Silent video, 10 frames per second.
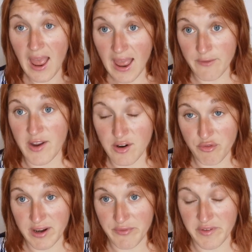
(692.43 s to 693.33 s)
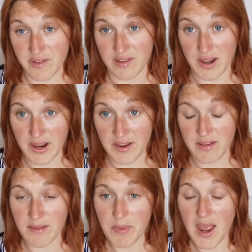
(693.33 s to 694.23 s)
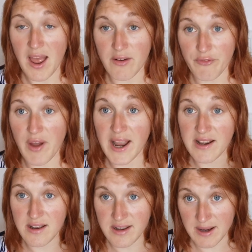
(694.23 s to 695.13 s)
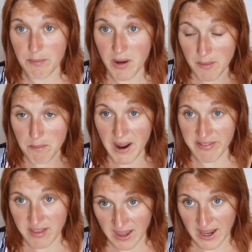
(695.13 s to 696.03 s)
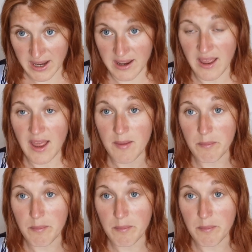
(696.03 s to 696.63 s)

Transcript: air their grievances and find diplomatic,